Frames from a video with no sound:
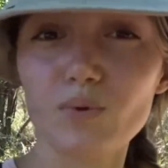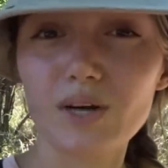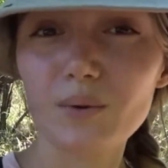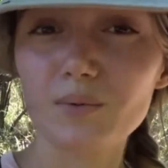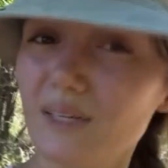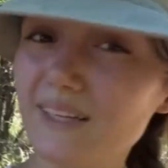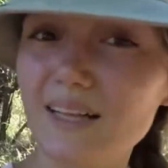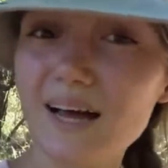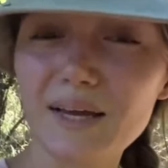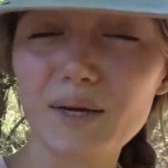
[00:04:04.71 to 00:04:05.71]
What I really
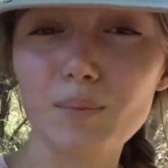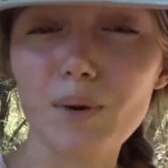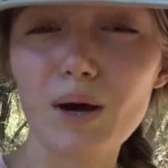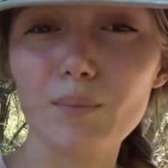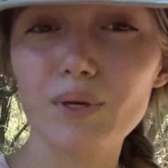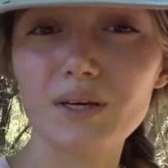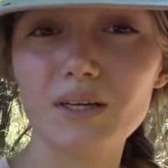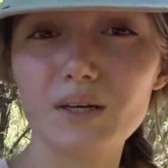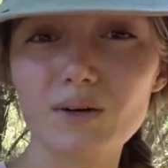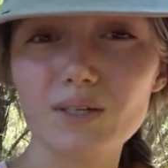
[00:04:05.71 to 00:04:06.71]
like about being
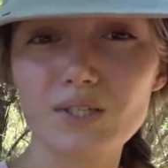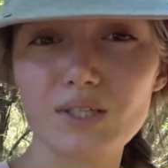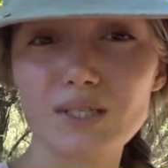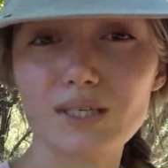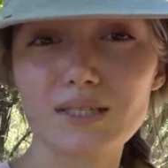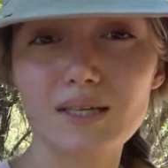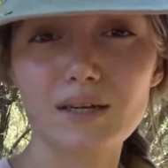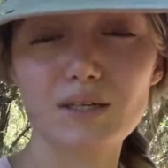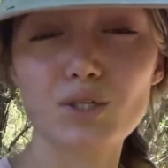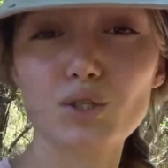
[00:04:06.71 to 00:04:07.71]
an ecologist is that it
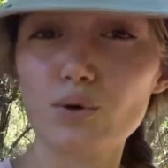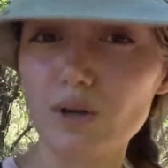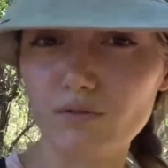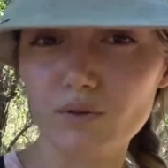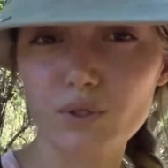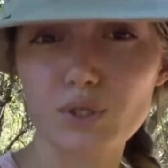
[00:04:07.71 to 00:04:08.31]
is so diverse.